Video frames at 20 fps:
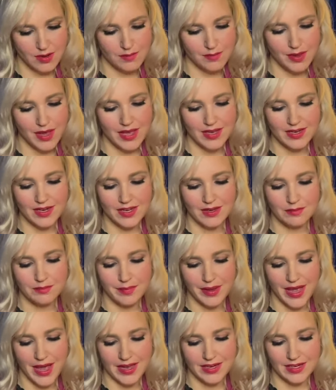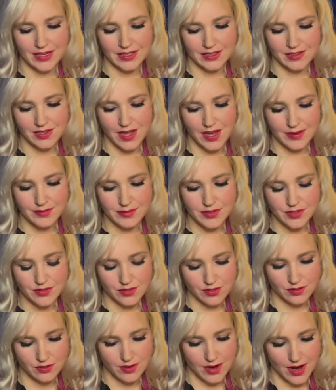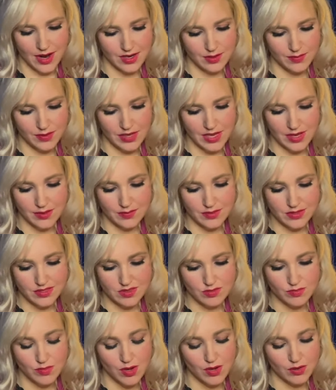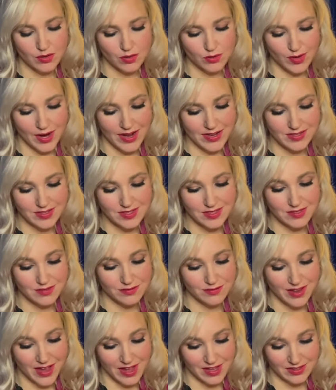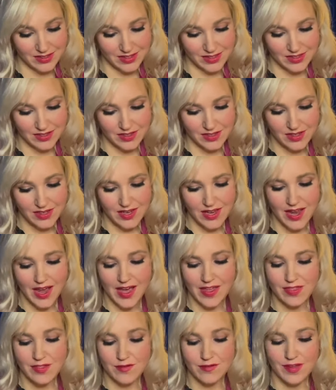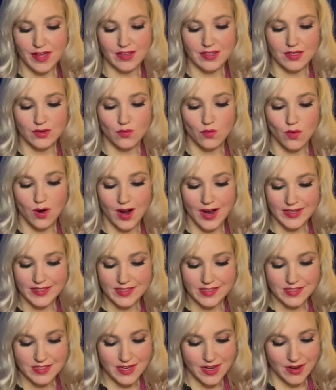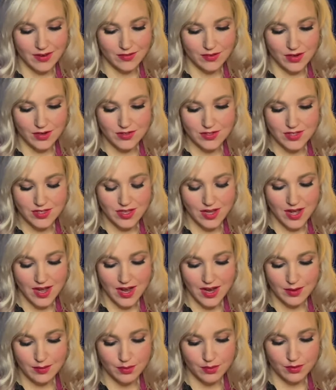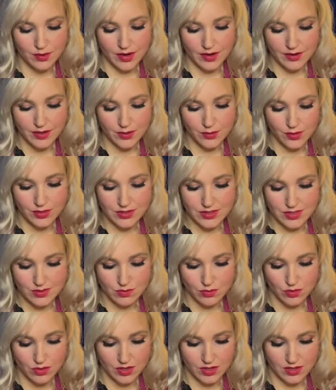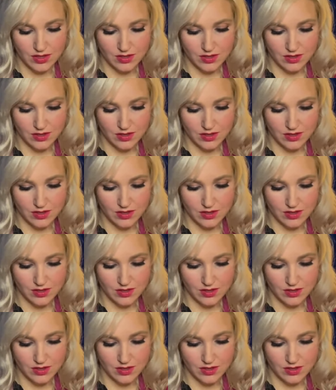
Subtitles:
Pet and Patty climbed till the crack became a small grassy valley, and the valley widened out onto the high prairie once more.